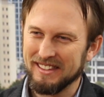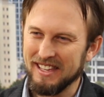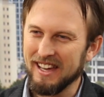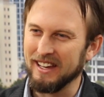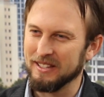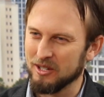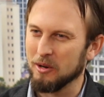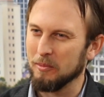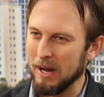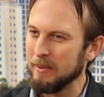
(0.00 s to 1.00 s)
Yeah.
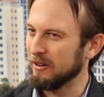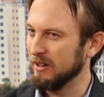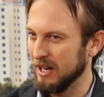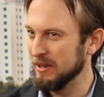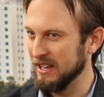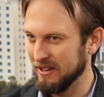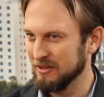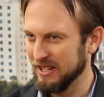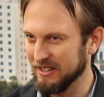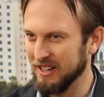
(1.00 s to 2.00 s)
So my background, I'm a
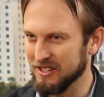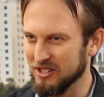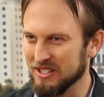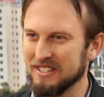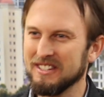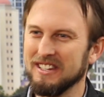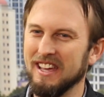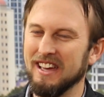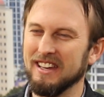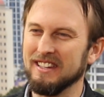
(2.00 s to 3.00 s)
nanotechnologist,
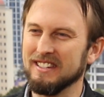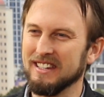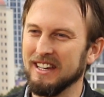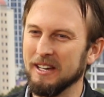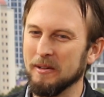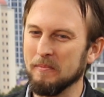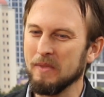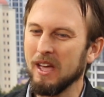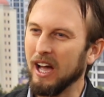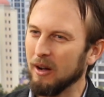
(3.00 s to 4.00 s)
and um,
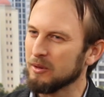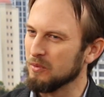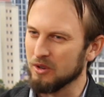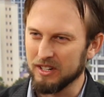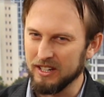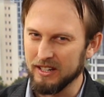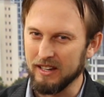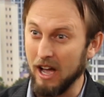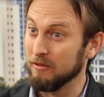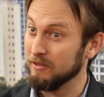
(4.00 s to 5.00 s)
I was working
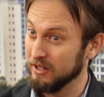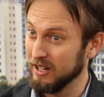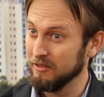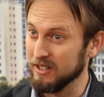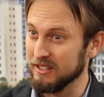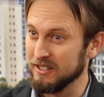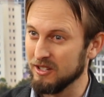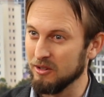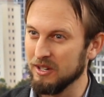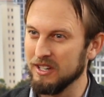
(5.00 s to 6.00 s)
out in Philadelphia,
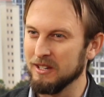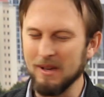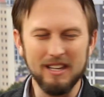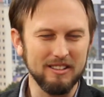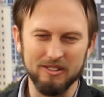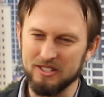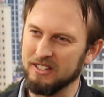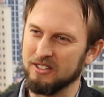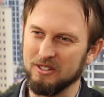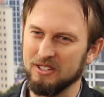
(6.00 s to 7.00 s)
doing making little
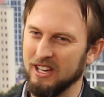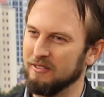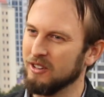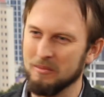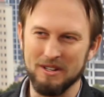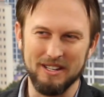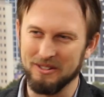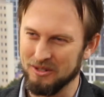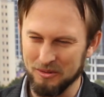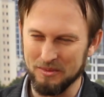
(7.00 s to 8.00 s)
sensors out of carbon
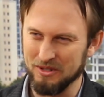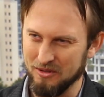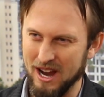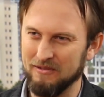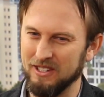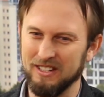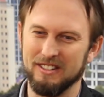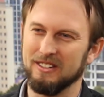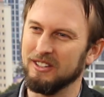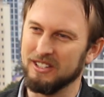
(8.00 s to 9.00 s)
nanotubes and graphene
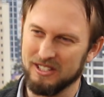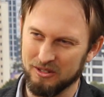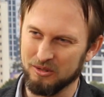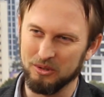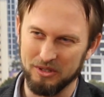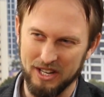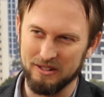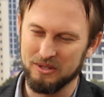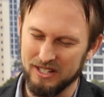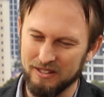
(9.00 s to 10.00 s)
and all this little cool
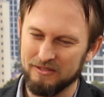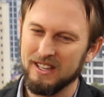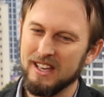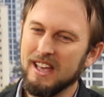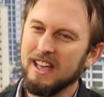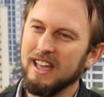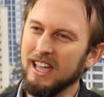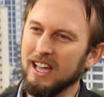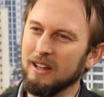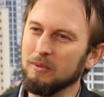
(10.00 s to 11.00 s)
nano stuff.
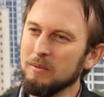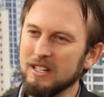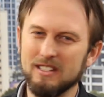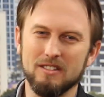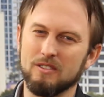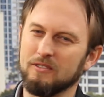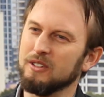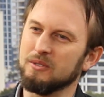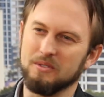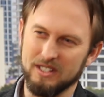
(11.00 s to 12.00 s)
And we made sensors for all
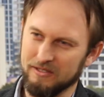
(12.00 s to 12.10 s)
sorts of